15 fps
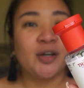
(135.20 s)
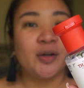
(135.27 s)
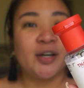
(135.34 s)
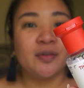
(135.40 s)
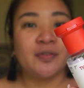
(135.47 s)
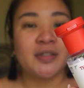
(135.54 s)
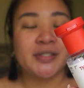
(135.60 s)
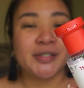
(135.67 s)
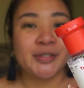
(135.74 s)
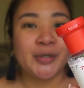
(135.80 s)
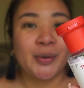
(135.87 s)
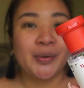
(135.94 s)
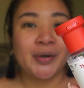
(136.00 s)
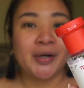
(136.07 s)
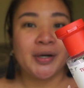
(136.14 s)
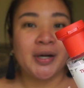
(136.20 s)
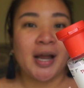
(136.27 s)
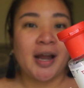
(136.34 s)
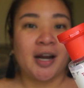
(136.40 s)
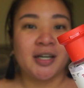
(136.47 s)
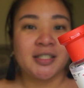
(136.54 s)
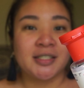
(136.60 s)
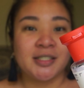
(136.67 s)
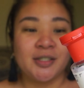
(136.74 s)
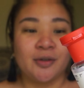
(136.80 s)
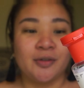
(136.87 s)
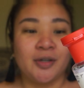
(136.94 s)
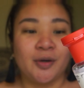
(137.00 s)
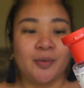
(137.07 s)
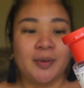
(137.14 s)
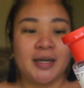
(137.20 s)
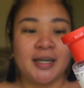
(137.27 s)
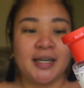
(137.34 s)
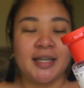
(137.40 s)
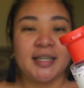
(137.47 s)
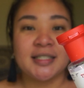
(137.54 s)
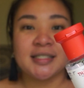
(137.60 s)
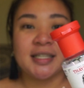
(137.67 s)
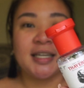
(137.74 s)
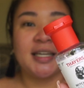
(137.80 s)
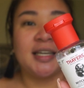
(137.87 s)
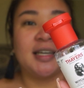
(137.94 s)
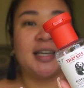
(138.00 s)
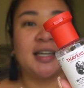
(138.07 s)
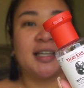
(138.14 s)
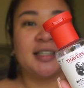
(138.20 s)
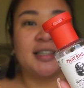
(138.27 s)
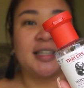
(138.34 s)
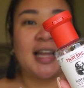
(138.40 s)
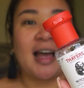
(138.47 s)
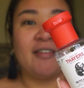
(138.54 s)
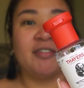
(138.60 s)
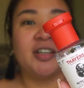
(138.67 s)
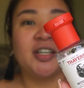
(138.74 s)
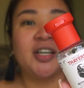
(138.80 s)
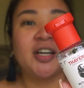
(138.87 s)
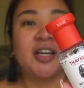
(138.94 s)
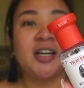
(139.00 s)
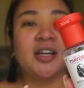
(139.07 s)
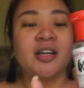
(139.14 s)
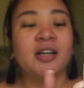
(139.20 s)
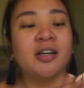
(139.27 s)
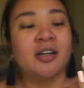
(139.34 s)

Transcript: know if it's a toner. I honestly don't know what it is, in lavender.